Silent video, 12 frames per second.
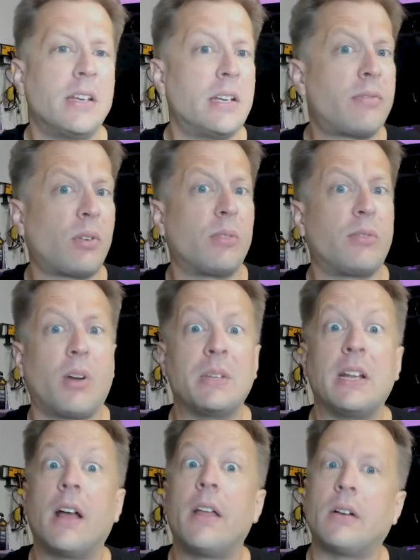differ from
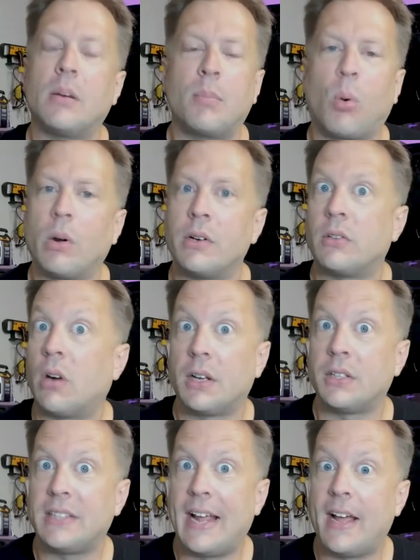the other important truck
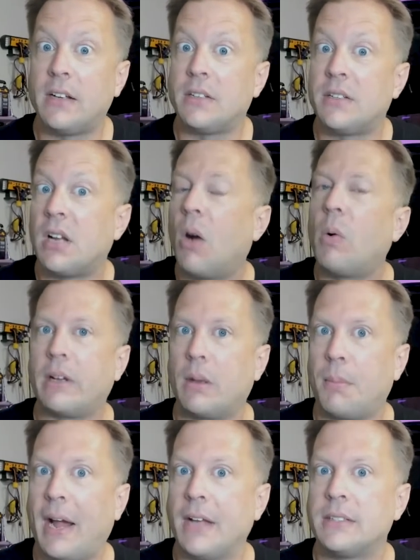stat, towing
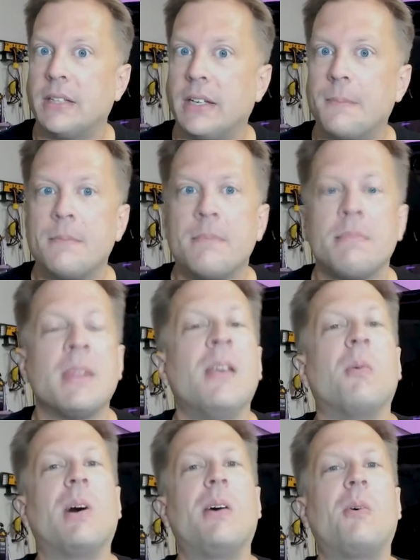capacity?
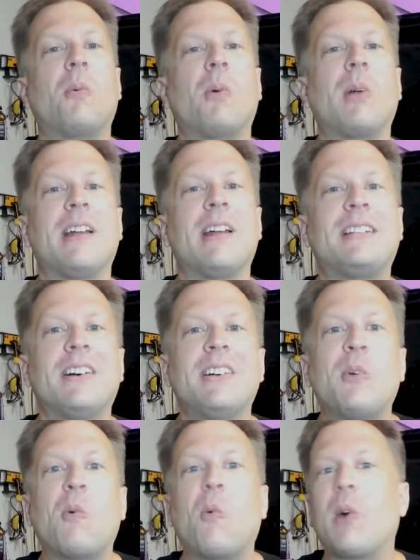Well, we're going to tell
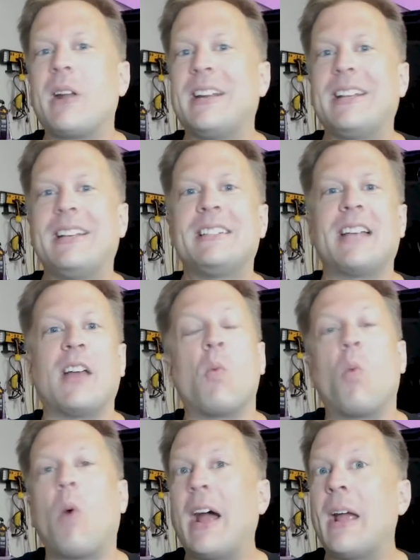you what it is
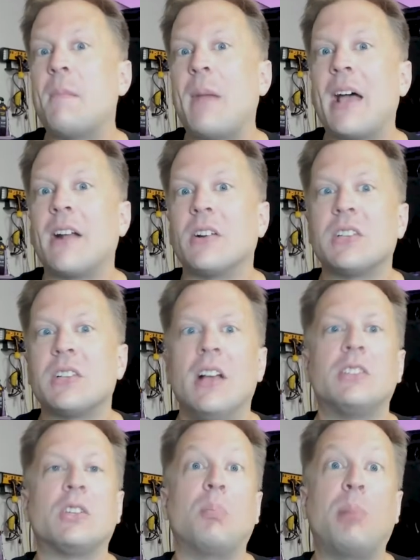and why it matters,
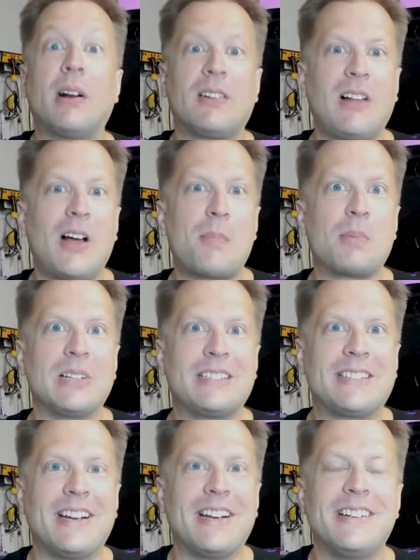so buckle up and
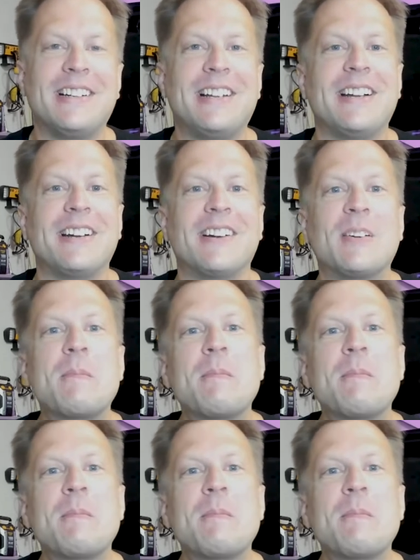let's get into gear.